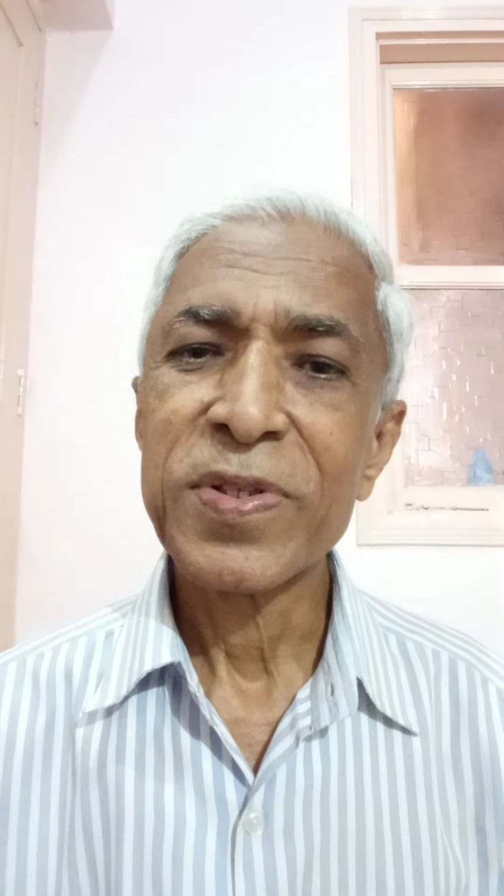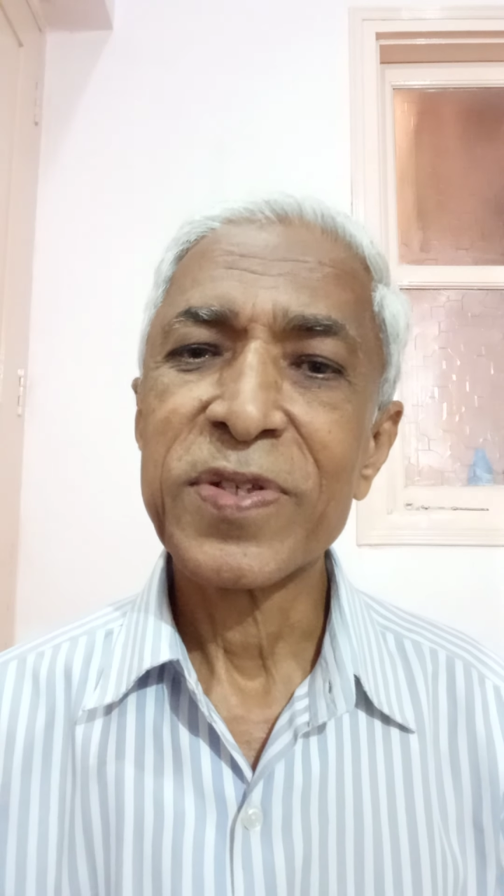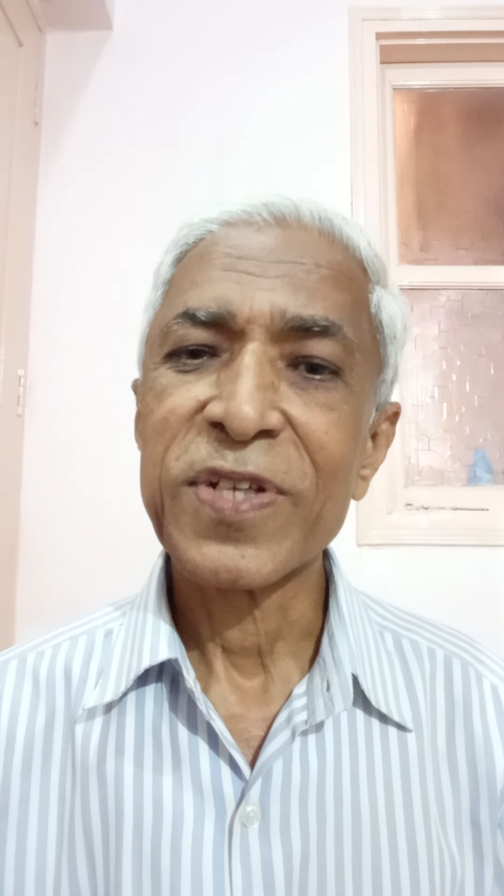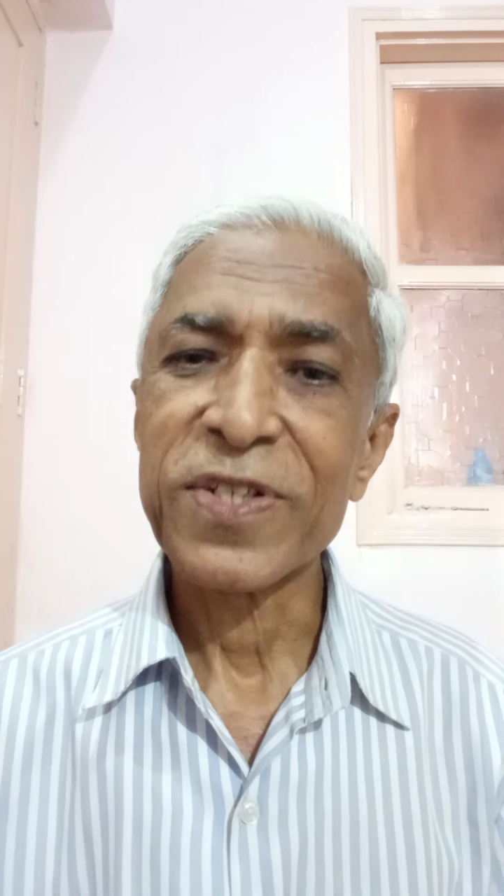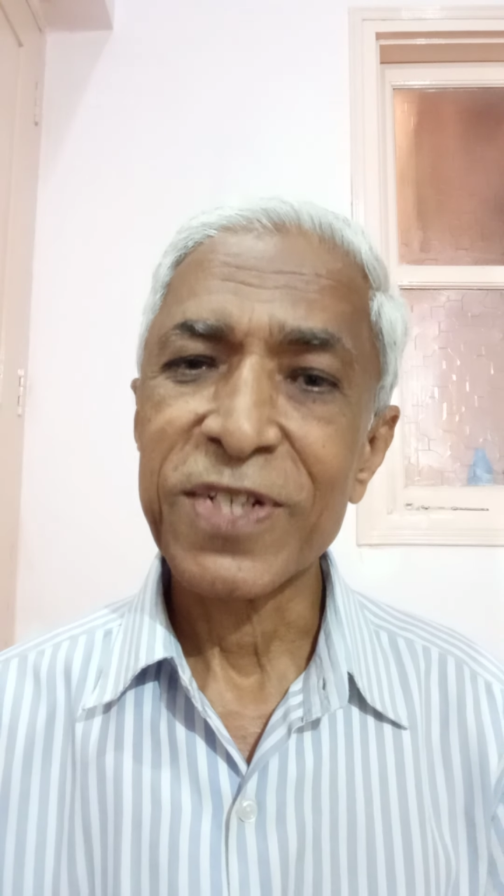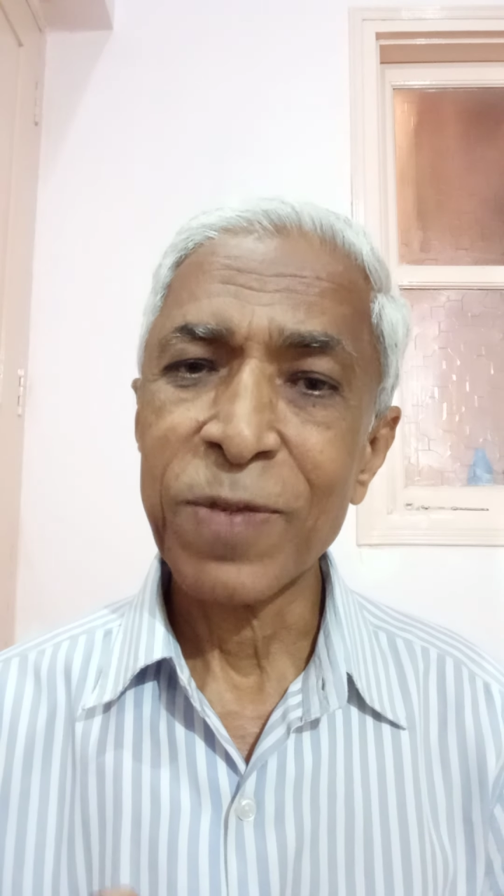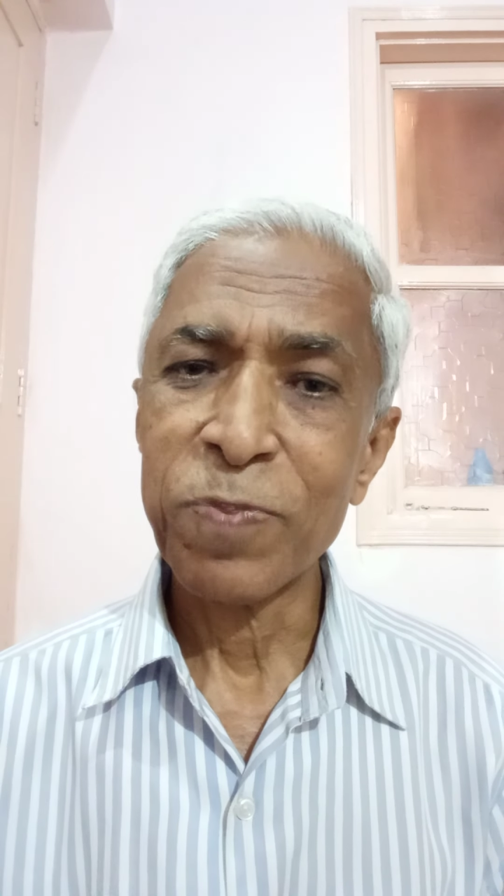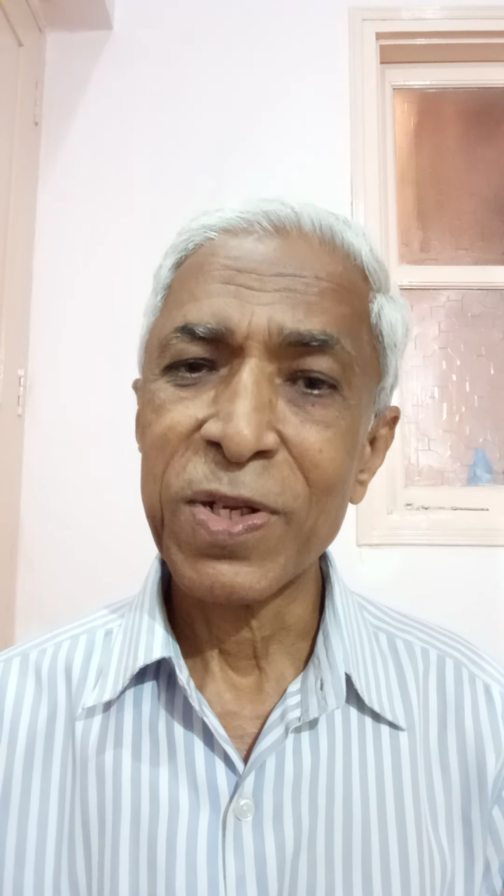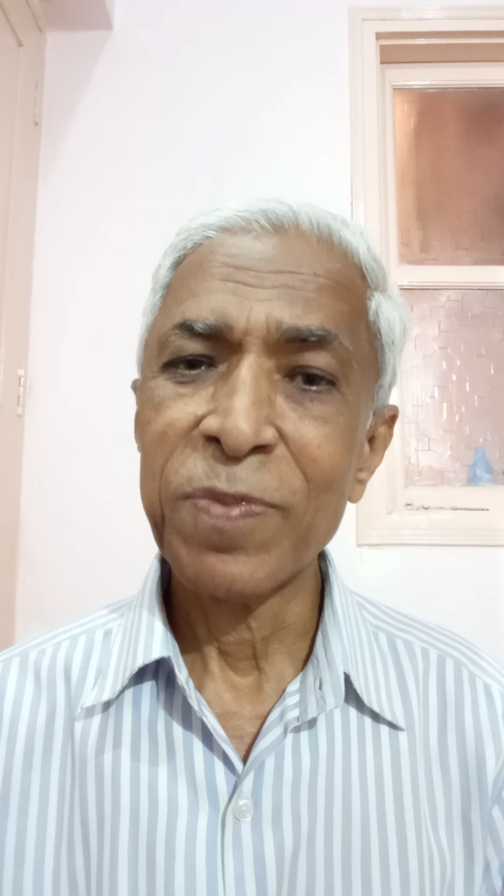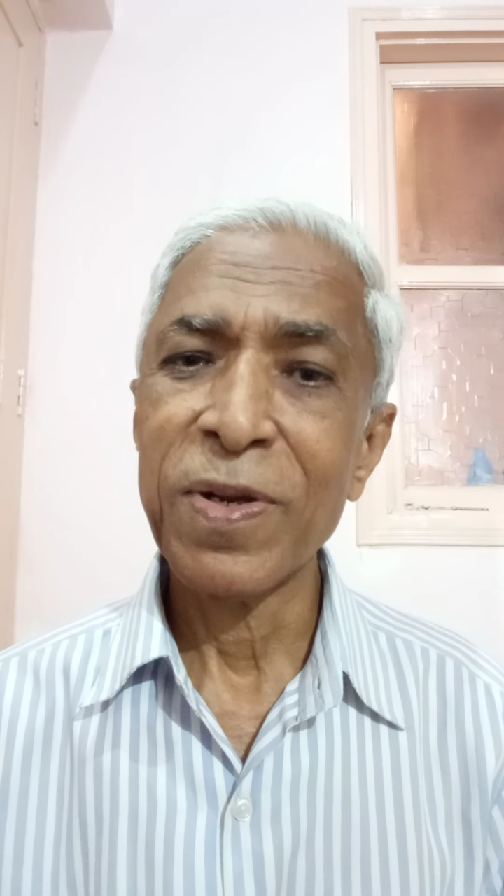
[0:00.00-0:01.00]
the
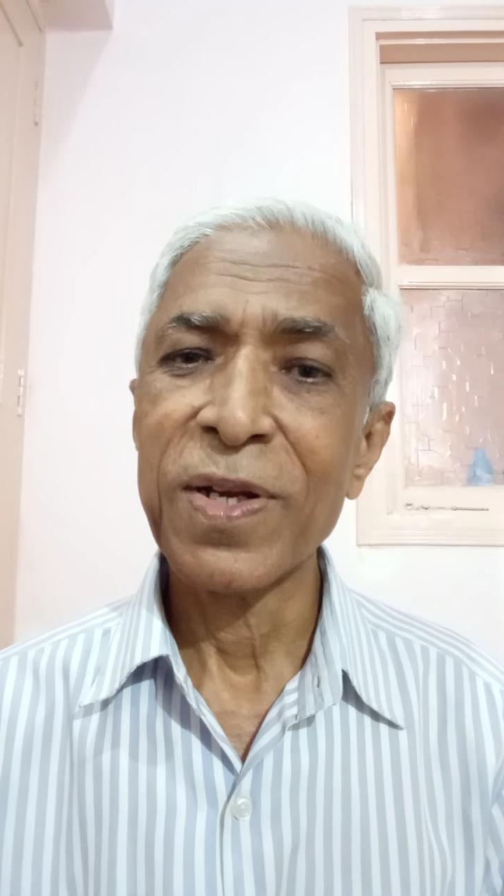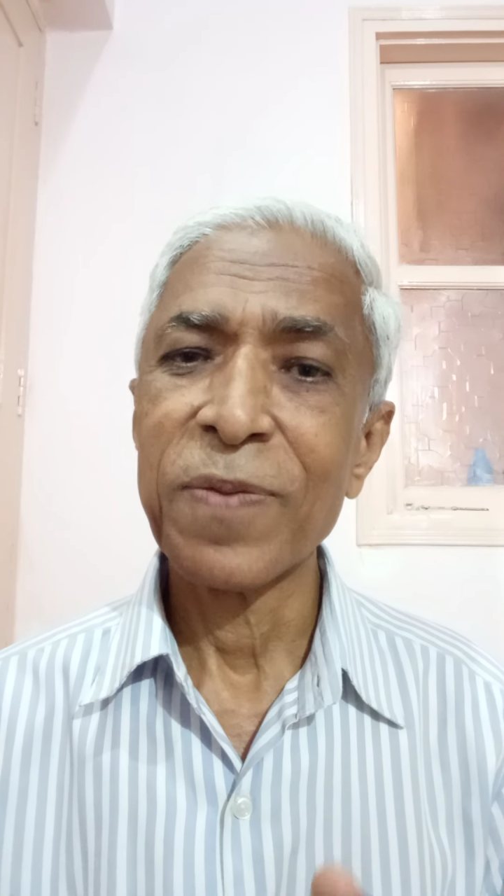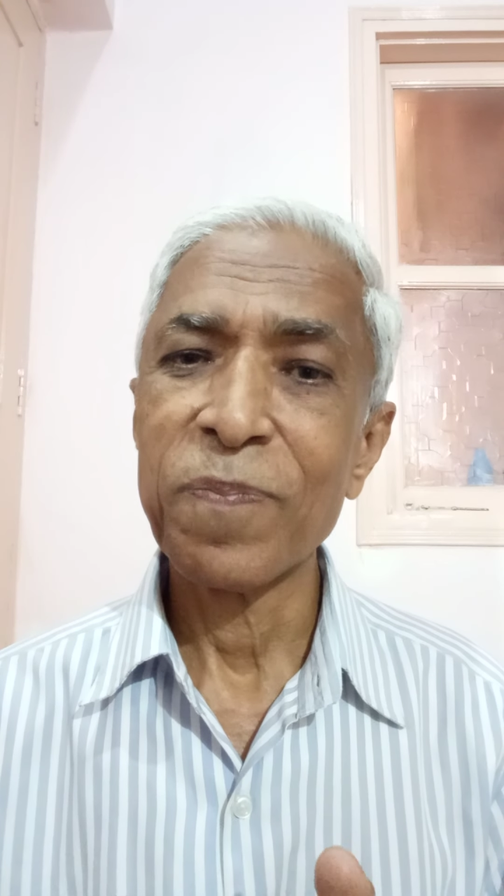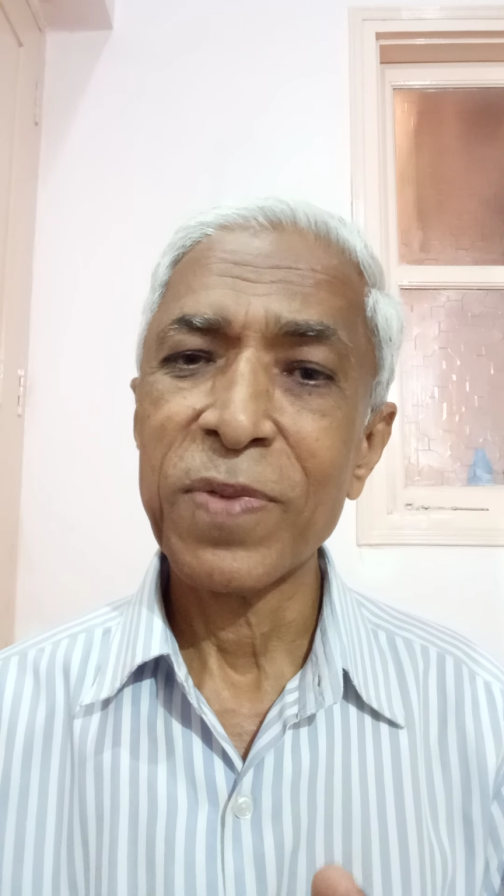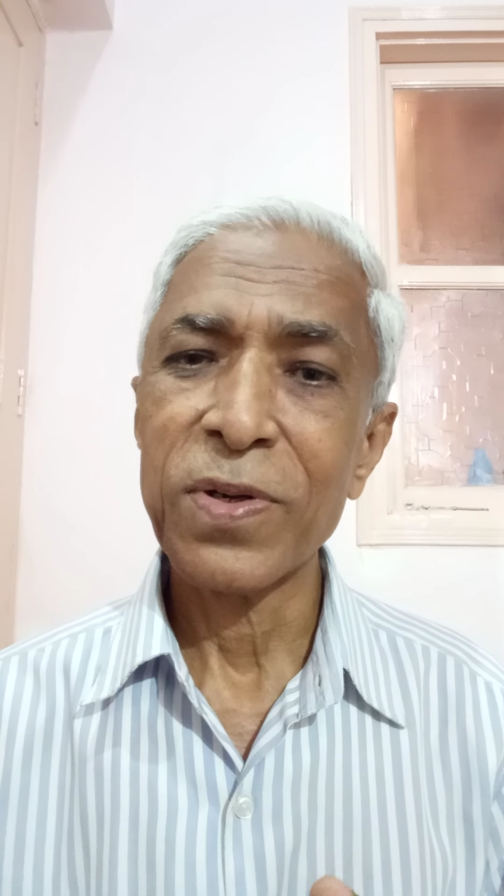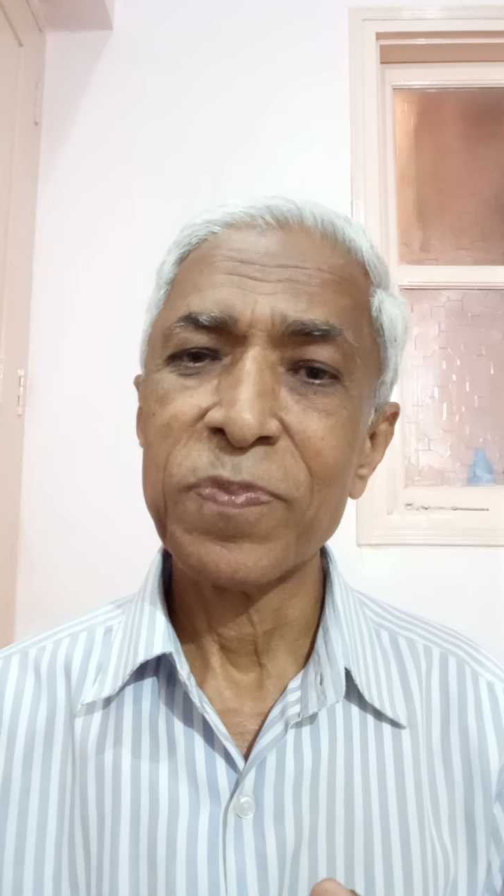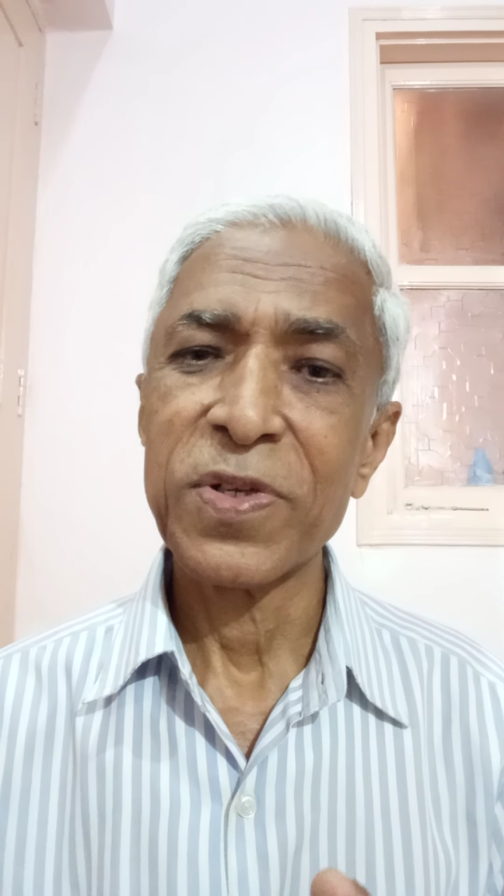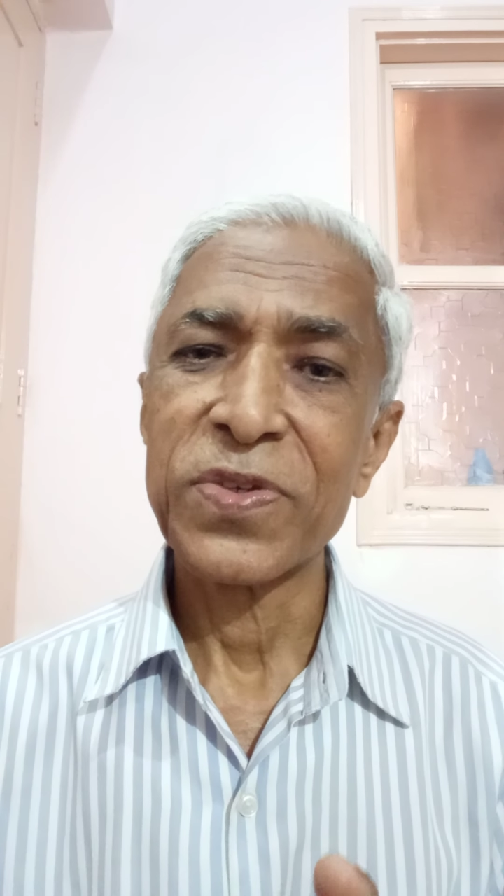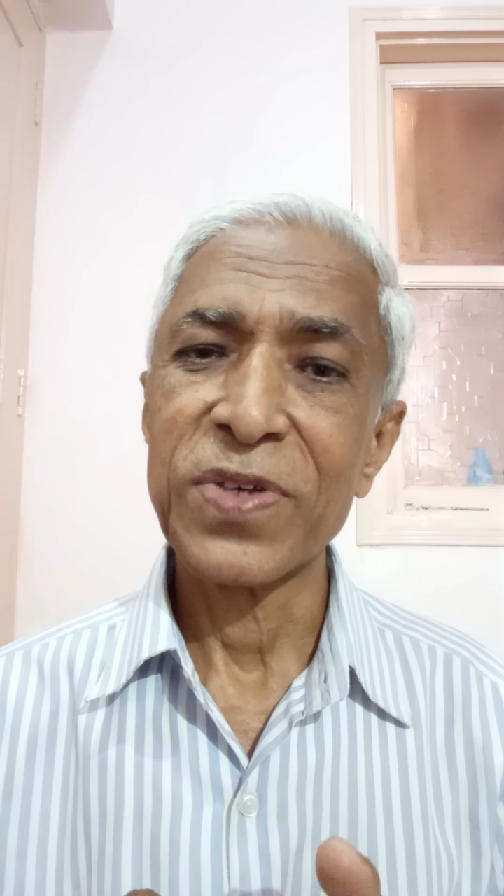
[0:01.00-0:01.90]
susceptible number of the